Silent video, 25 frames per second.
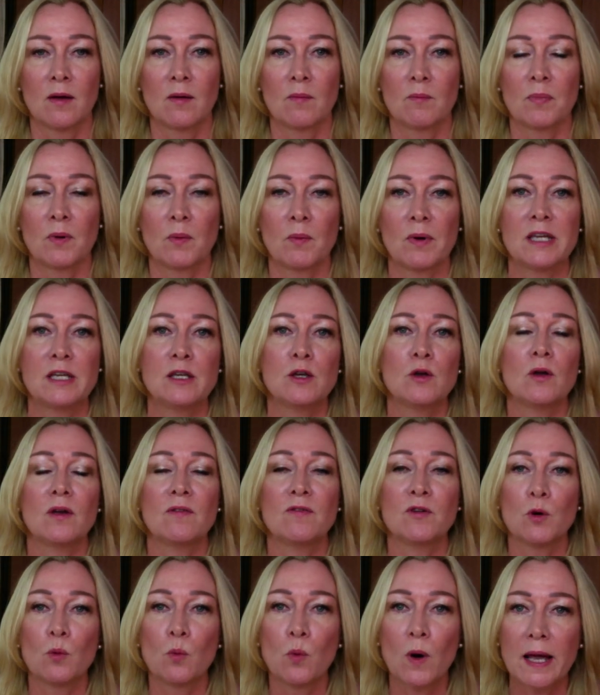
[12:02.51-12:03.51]
But if
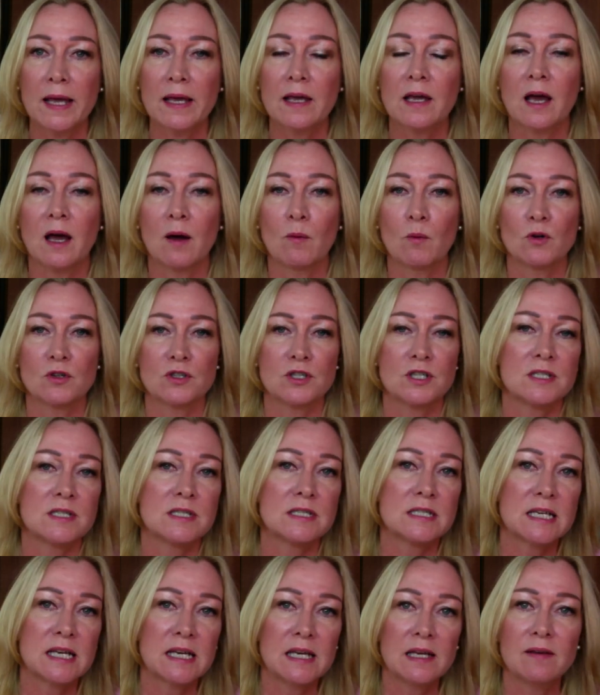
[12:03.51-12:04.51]
you wake up watching
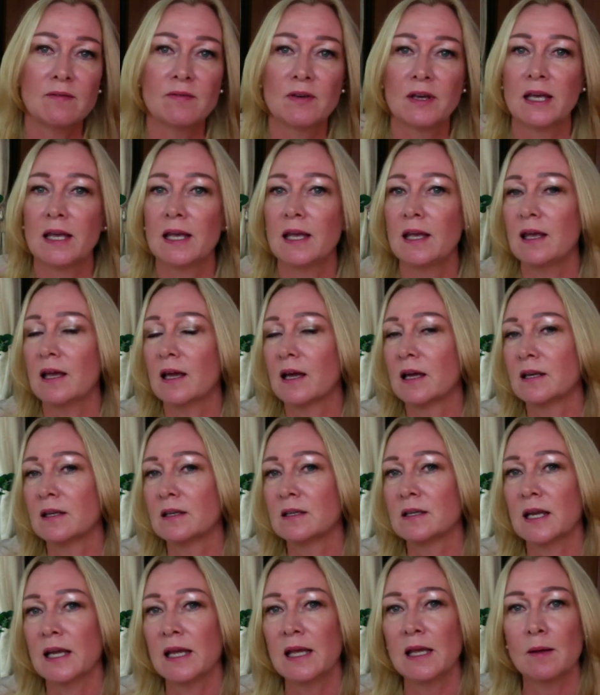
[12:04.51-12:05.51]
TV
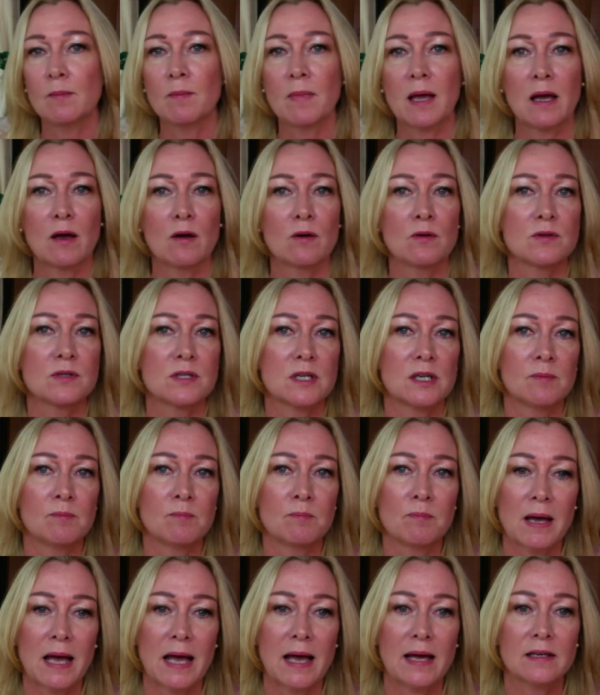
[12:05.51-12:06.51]
and emails and
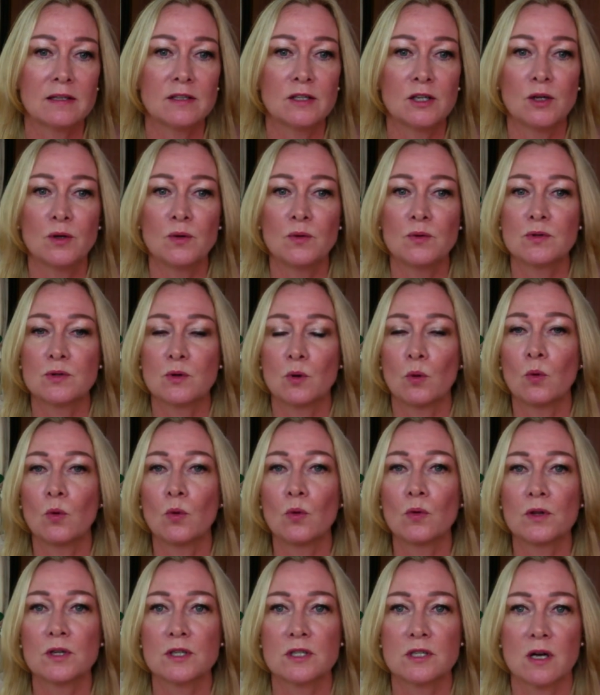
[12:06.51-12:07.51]
bad news all
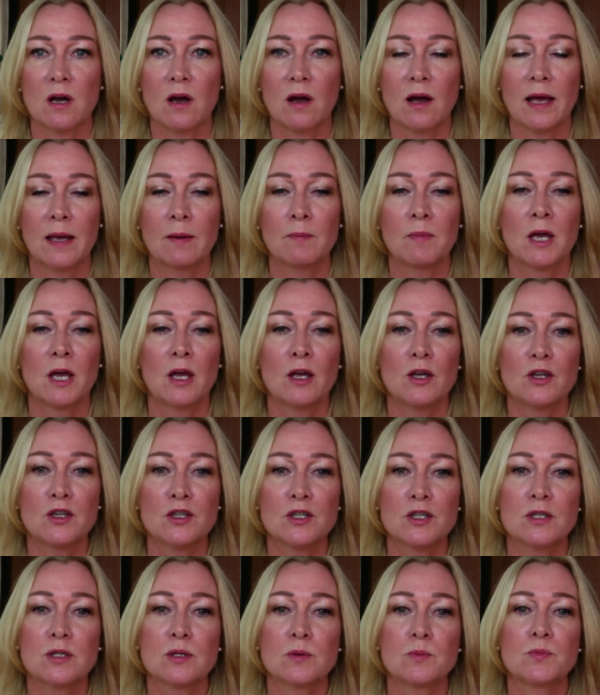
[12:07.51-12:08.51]
the time, you're
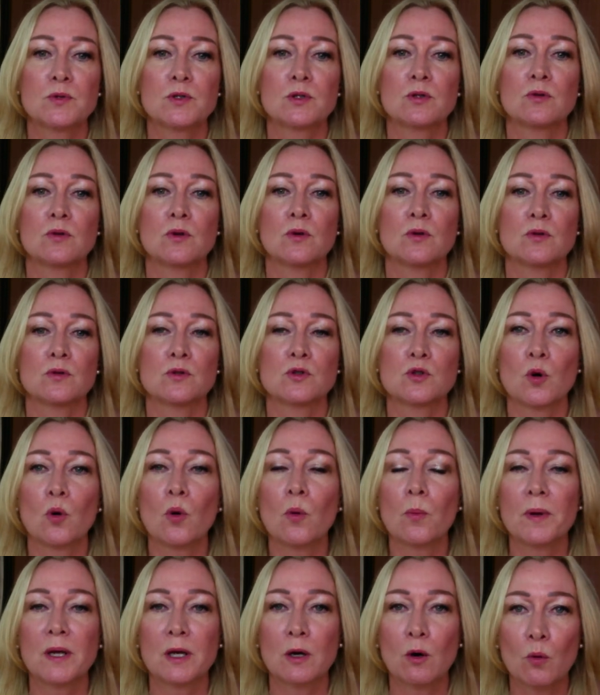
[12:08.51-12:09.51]
just
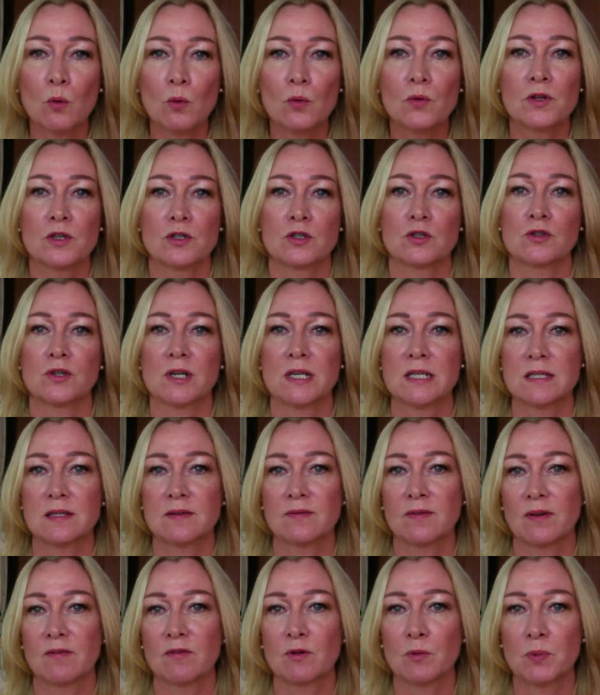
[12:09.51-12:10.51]
absorbing all the stress of
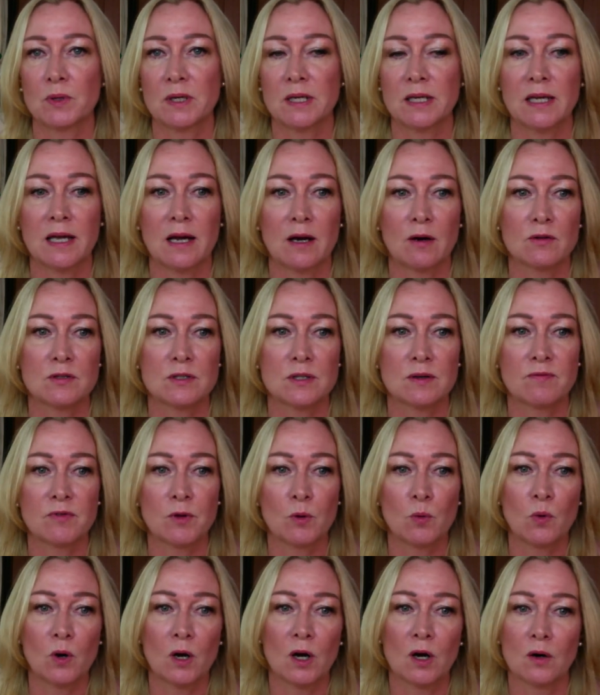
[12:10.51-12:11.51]
everybody else, of the
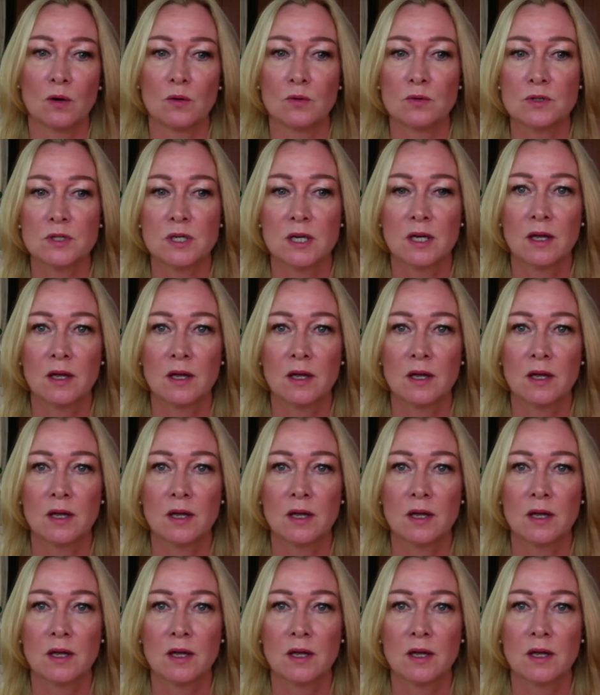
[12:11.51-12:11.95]
world.